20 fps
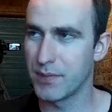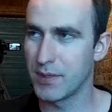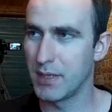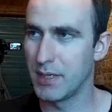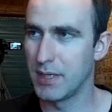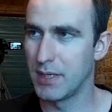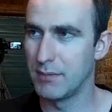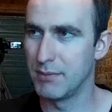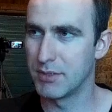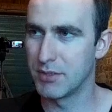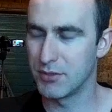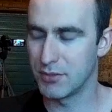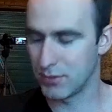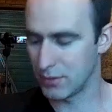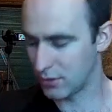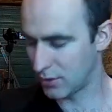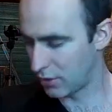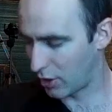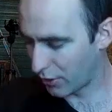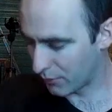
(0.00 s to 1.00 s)
It's a
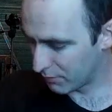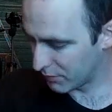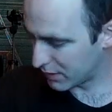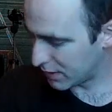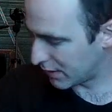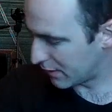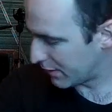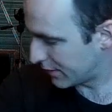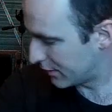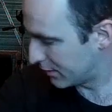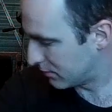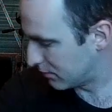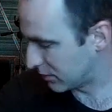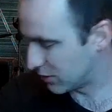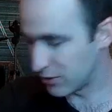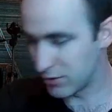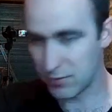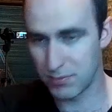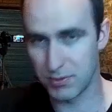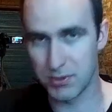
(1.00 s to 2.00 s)
cotton material,
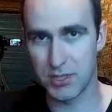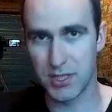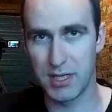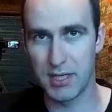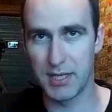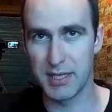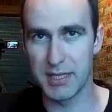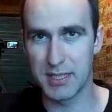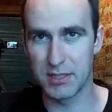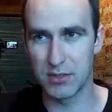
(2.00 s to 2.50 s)
which I like.